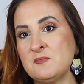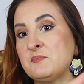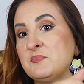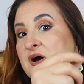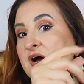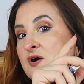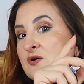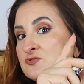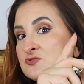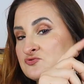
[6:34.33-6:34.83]

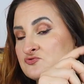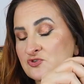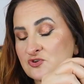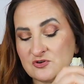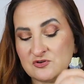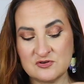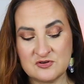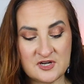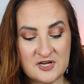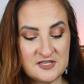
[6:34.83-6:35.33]
But I was
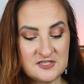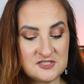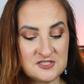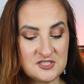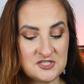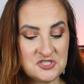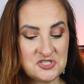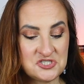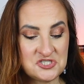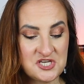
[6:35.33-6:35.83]
wrong. I
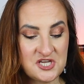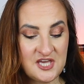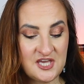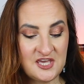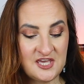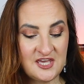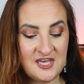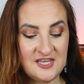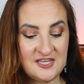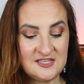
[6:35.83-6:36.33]
did
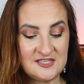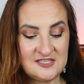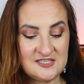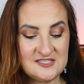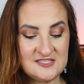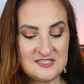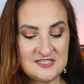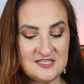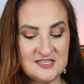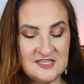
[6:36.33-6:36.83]
check, and
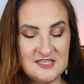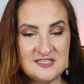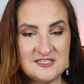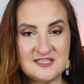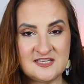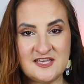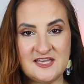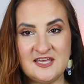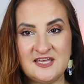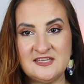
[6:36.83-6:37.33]
this is
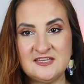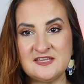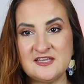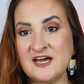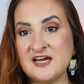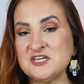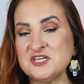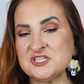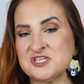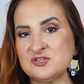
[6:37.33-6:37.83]
an
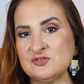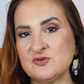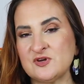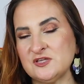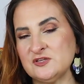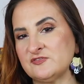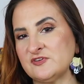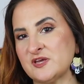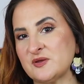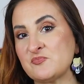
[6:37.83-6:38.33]
eyeshadow,
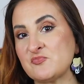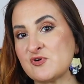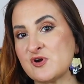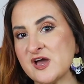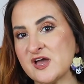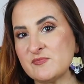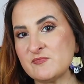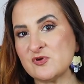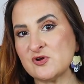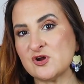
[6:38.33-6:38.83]
kind of like
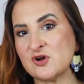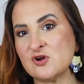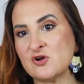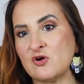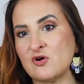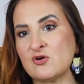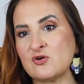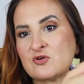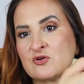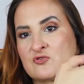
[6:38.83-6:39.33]
primer
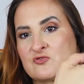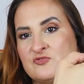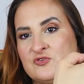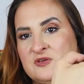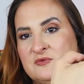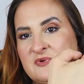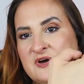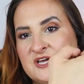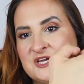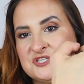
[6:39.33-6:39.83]
or
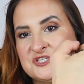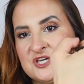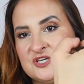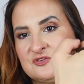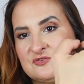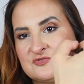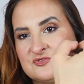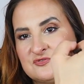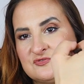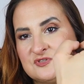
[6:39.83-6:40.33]
cream
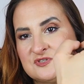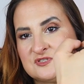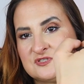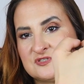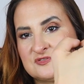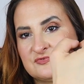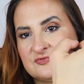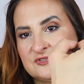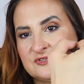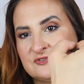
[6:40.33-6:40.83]
eyeshadow. So this
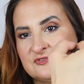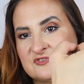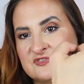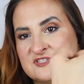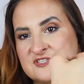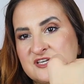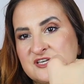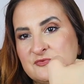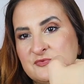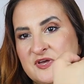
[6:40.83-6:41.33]
is what it
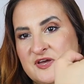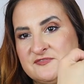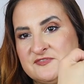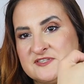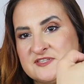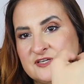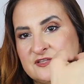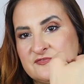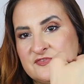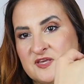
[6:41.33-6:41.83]
looks like. We have this
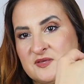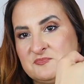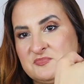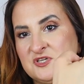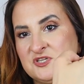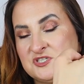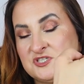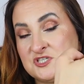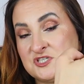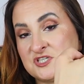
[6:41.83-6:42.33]
kind of like a
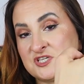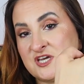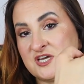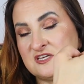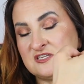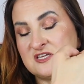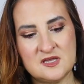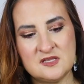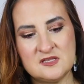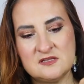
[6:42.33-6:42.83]
peachy
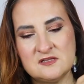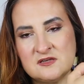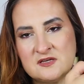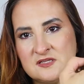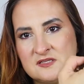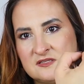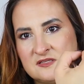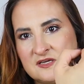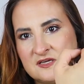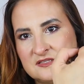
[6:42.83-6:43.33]
shade, and look
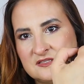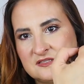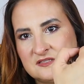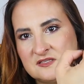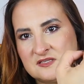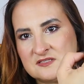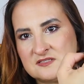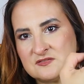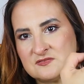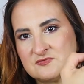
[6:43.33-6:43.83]
at that, it
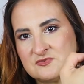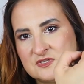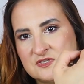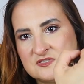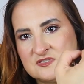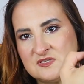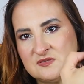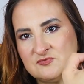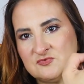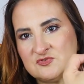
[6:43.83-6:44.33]
doesn't really
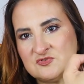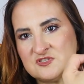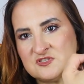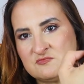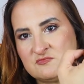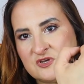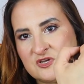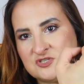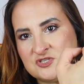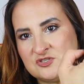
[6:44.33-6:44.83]
seem to
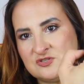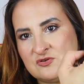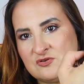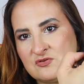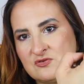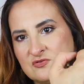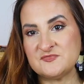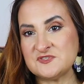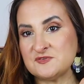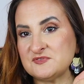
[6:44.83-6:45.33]
smudge at
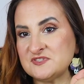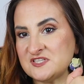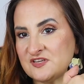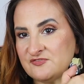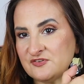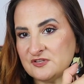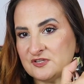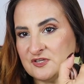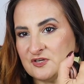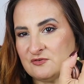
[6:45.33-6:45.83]
all. So it's
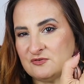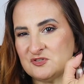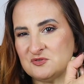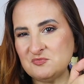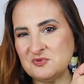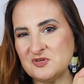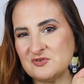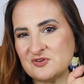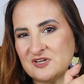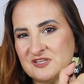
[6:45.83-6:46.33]
definitely going to
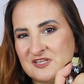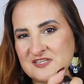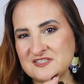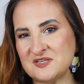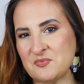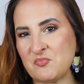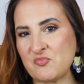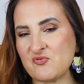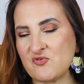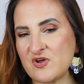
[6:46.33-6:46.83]
be great as
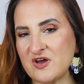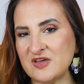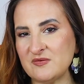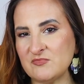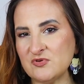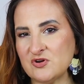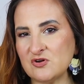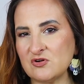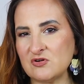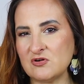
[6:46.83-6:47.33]
a
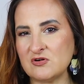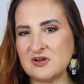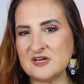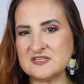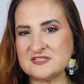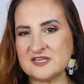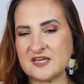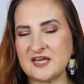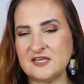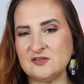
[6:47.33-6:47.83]
primer or
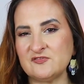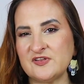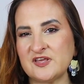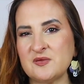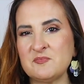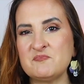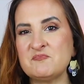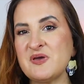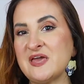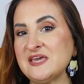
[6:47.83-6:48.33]
as a kind of like a
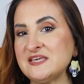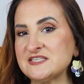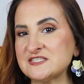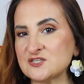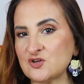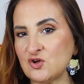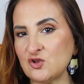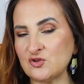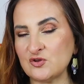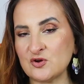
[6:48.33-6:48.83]
base
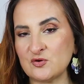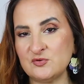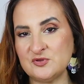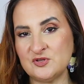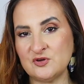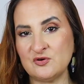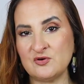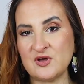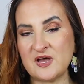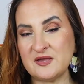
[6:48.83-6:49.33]
color with
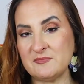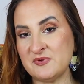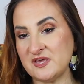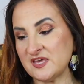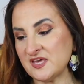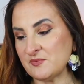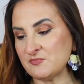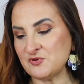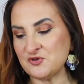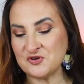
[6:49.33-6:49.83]
your eye
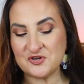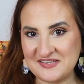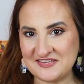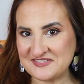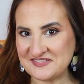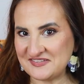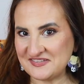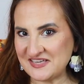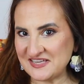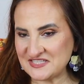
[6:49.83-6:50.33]
makeup look.
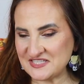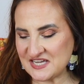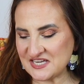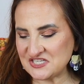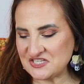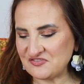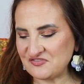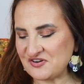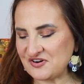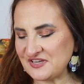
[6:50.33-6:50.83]
So that's
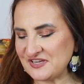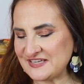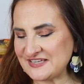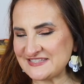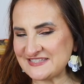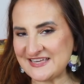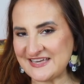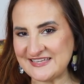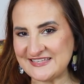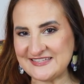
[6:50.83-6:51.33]
actually very
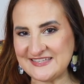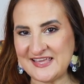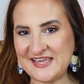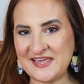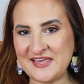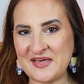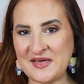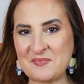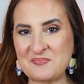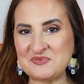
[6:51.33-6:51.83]

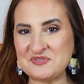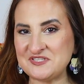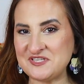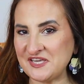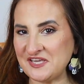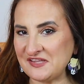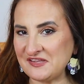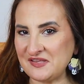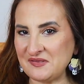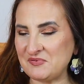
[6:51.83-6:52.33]
exciting,
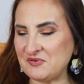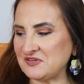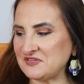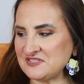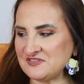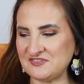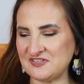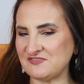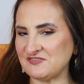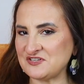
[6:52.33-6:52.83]
particularly because
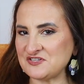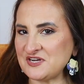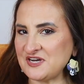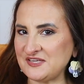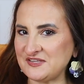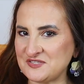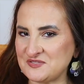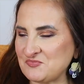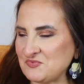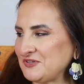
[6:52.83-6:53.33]
I've never
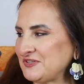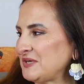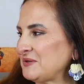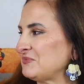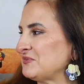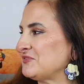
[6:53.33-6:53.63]
tried this product